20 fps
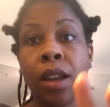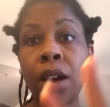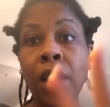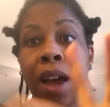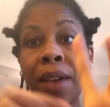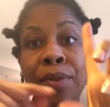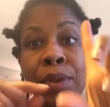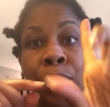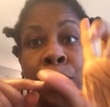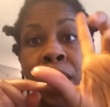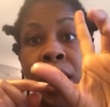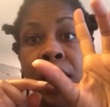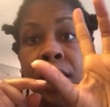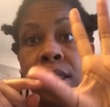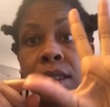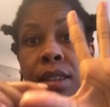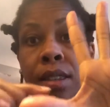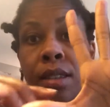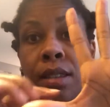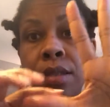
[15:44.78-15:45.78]
have to
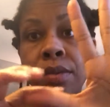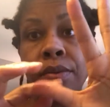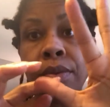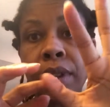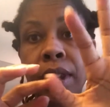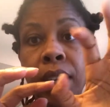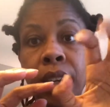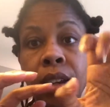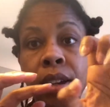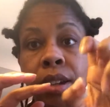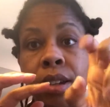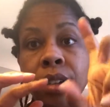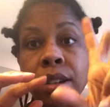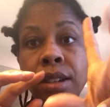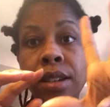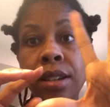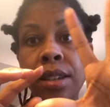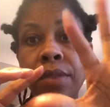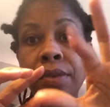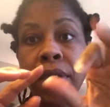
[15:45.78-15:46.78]
rest.
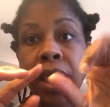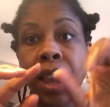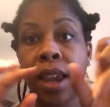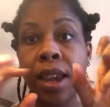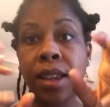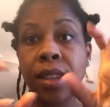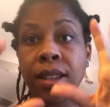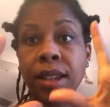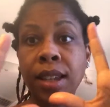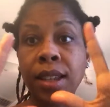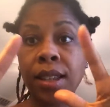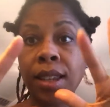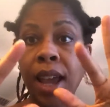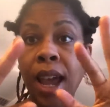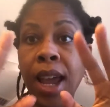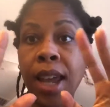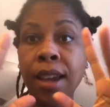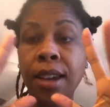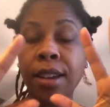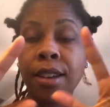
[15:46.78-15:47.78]
Fingers, hands get
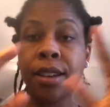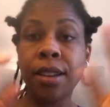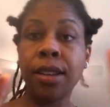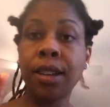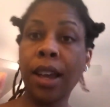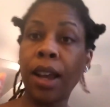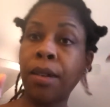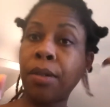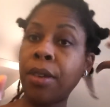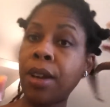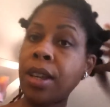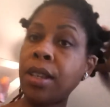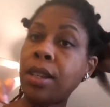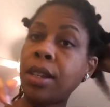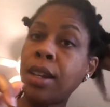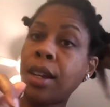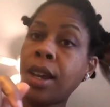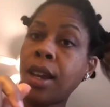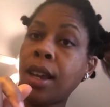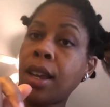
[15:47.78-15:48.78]
tired. You got to rest
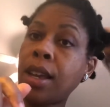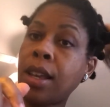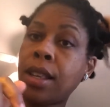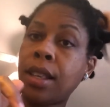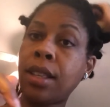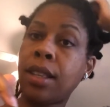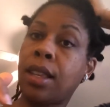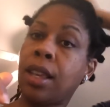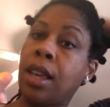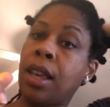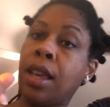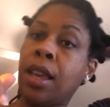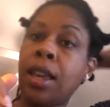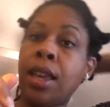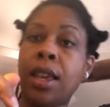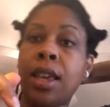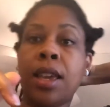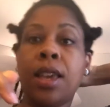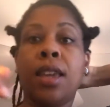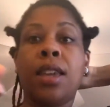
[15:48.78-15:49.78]
your hands.
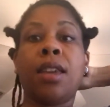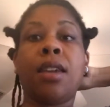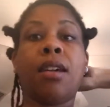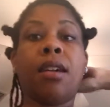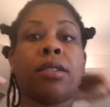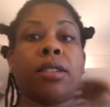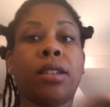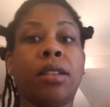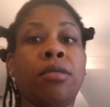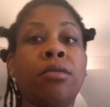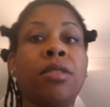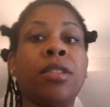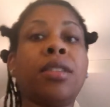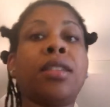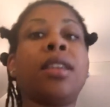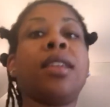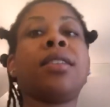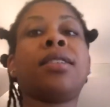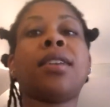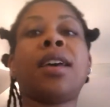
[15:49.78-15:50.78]
Your shoulders
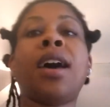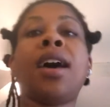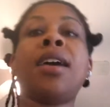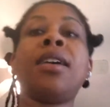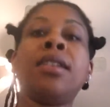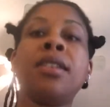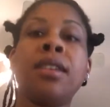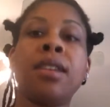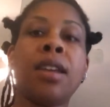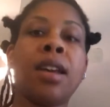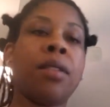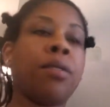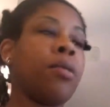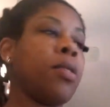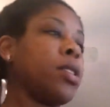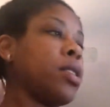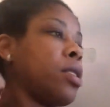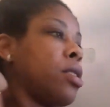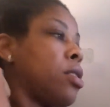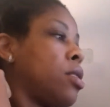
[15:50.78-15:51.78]
get tired. You got to
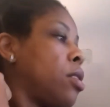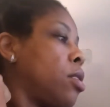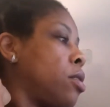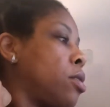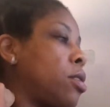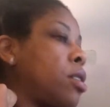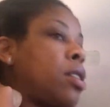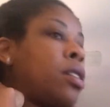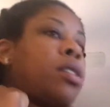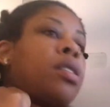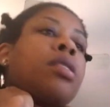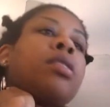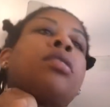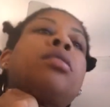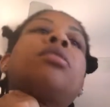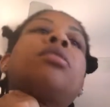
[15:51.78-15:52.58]
rest your shoulders.